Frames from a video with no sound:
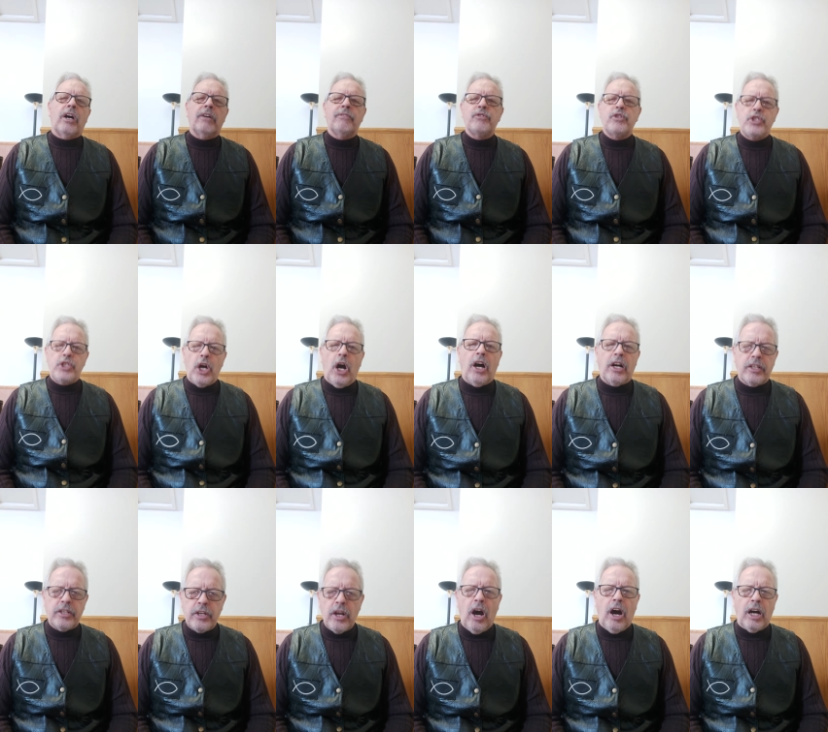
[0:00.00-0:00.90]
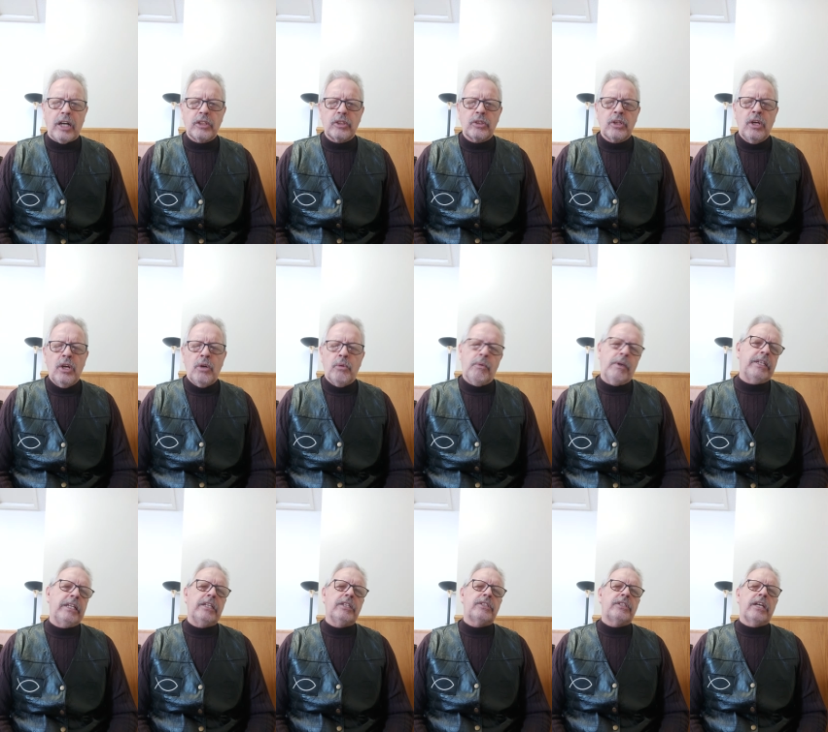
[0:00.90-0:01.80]
of John Knox
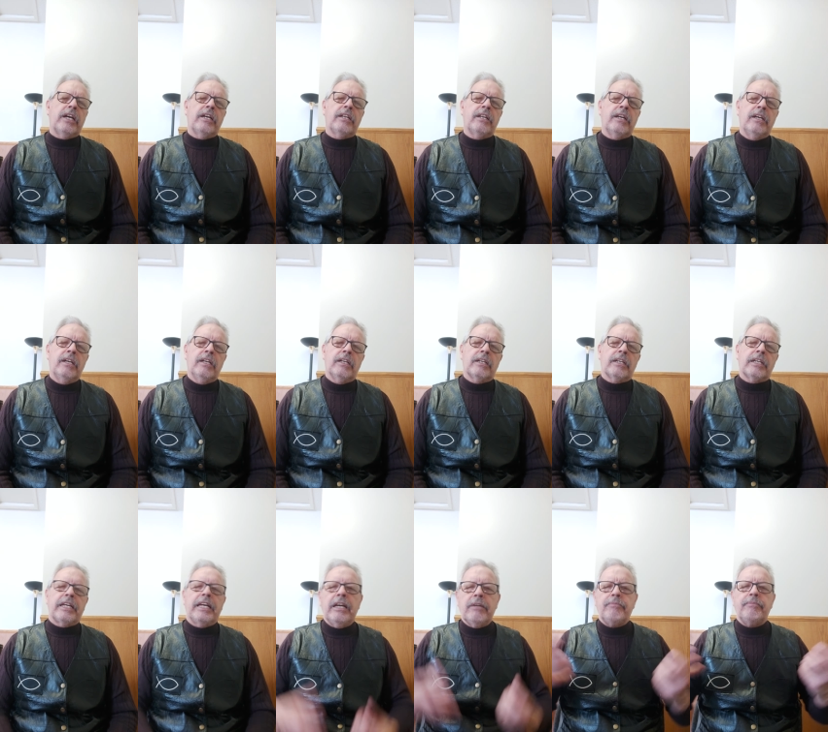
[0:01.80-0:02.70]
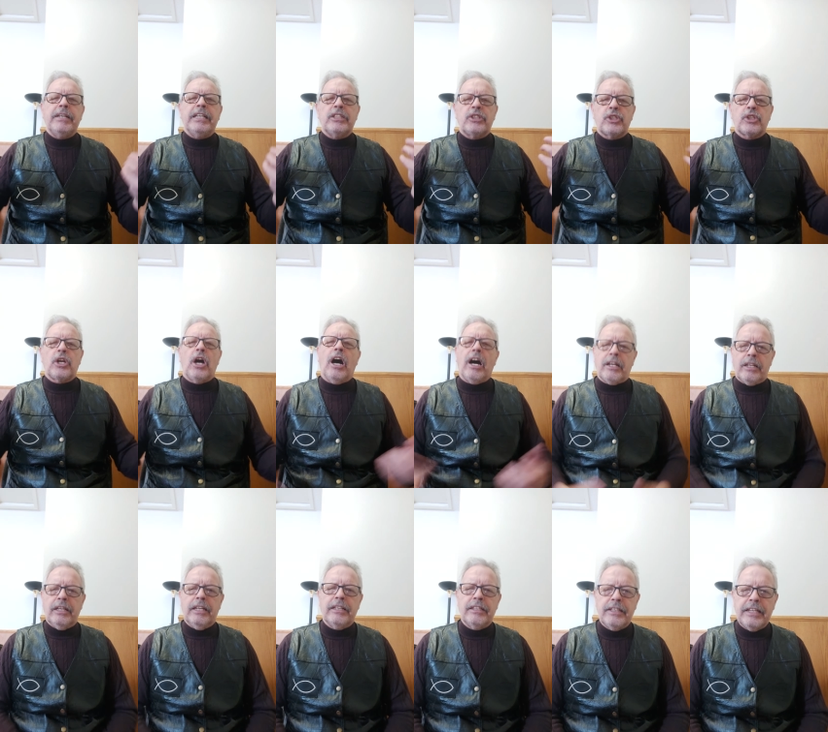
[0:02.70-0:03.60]
when he said, Give me
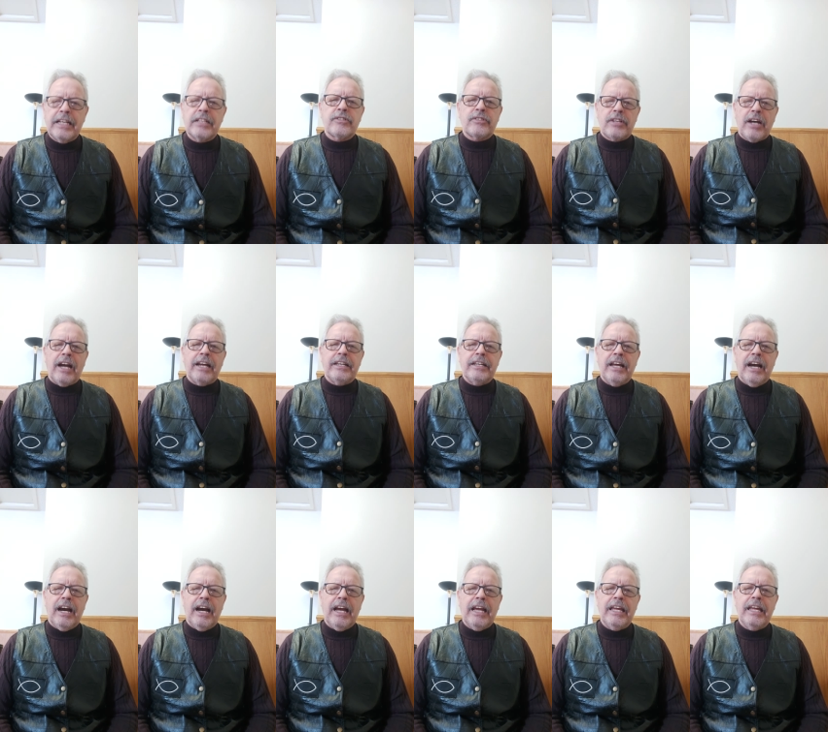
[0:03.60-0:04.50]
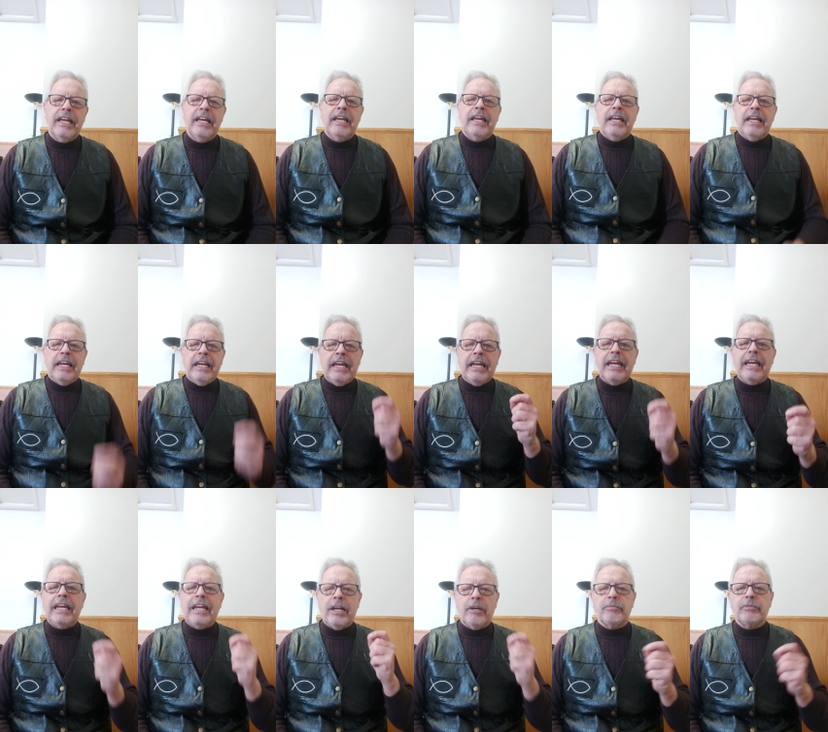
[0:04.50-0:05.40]
Scotland, lest I die.
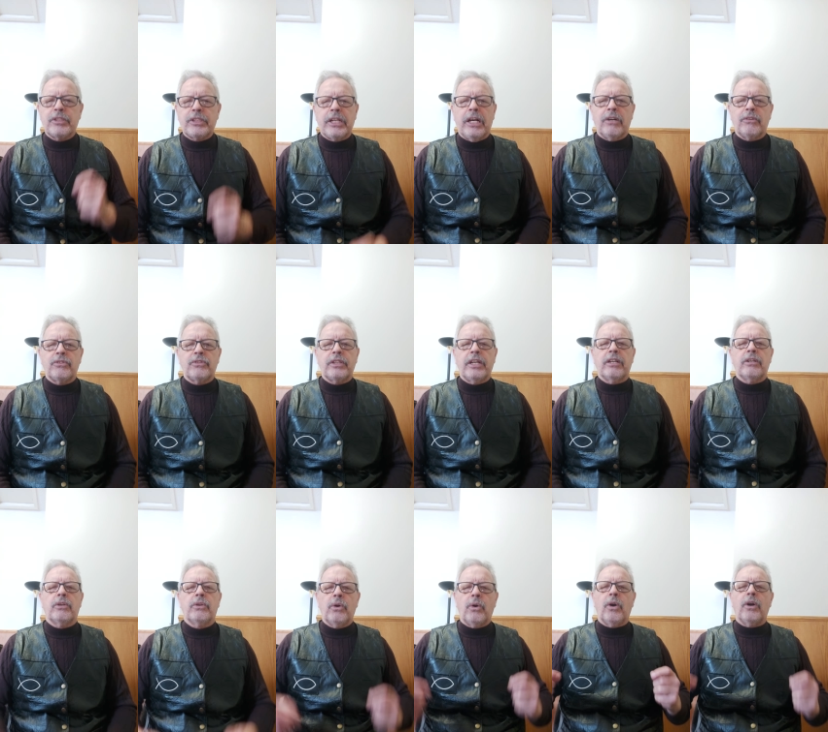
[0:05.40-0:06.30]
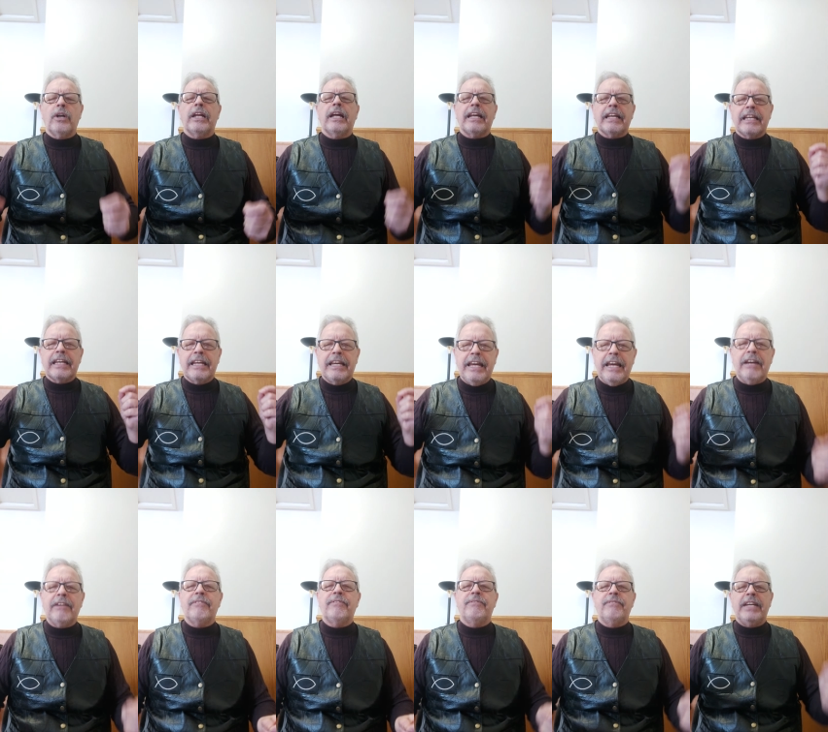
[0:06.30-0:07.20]
He himself said, Lord,
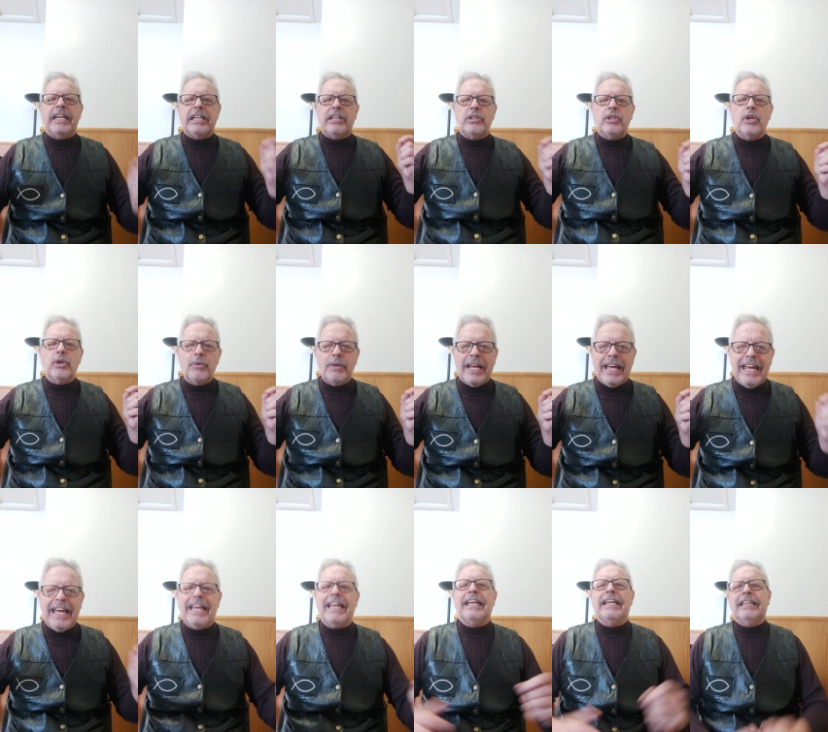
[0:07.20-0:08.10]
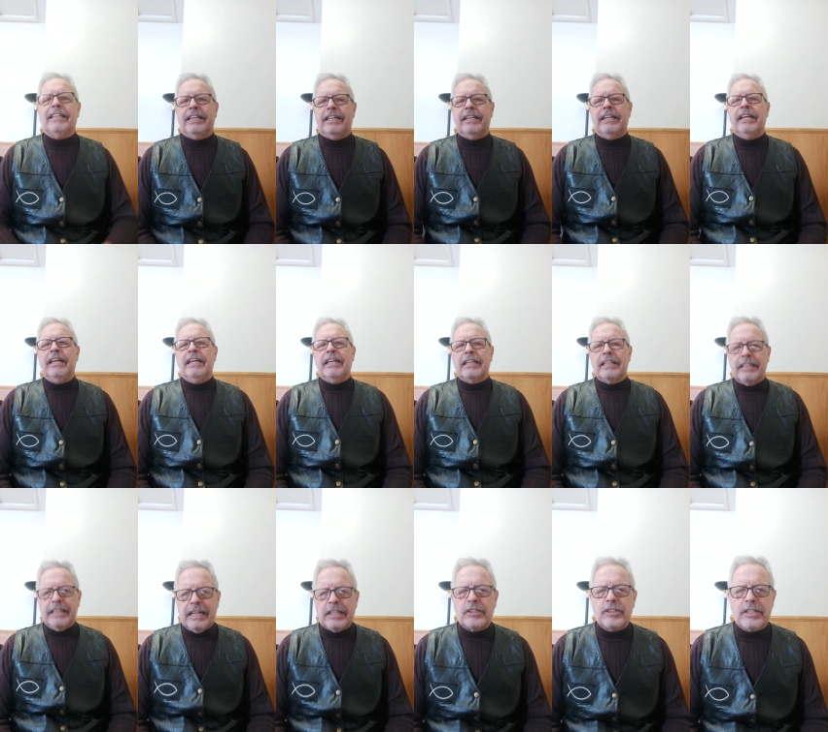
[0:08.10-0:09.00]
give me New England,
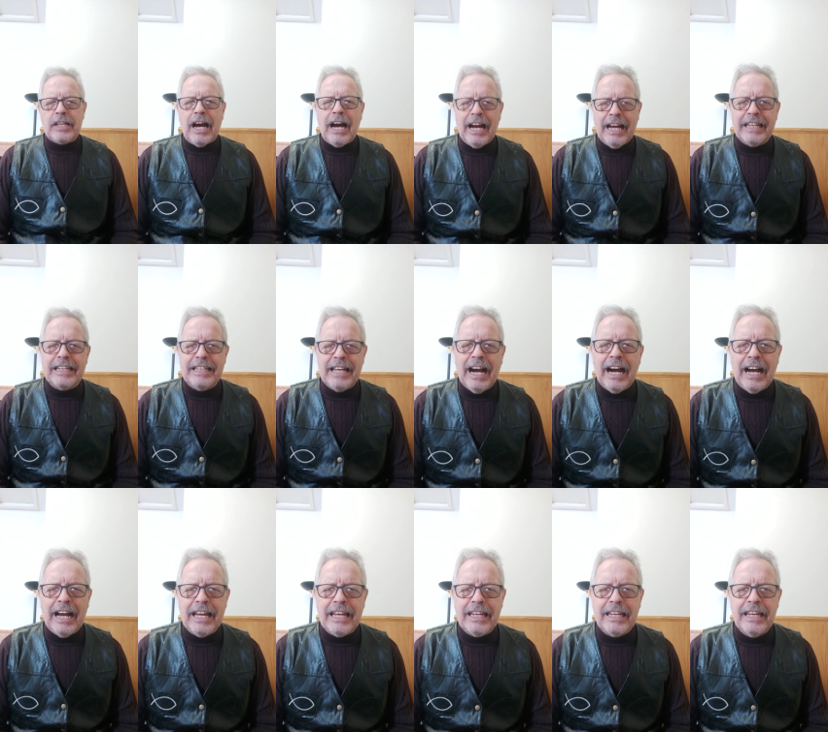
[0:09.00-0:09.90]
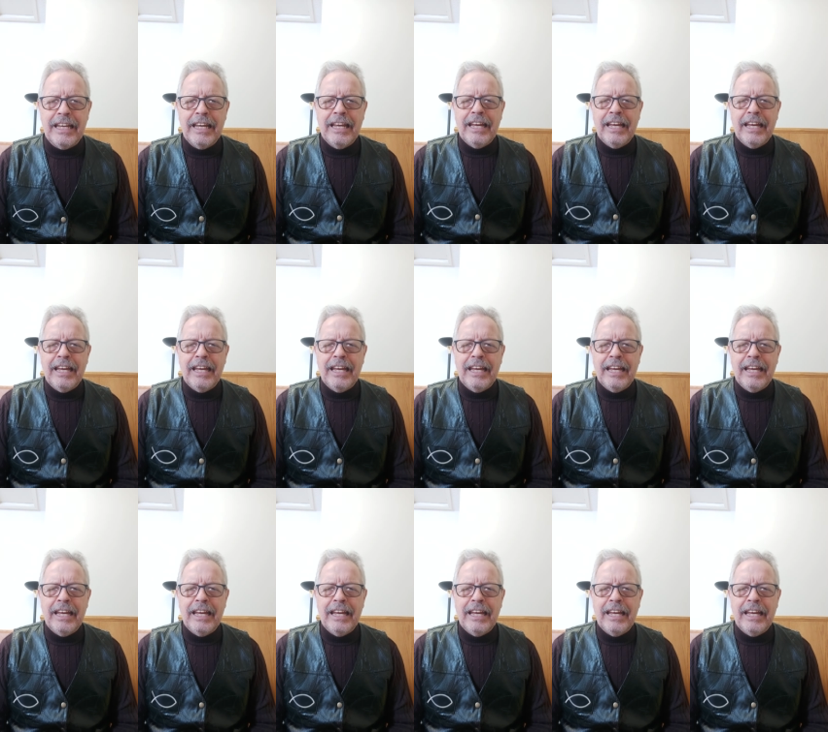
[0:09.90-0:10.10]
lest I die.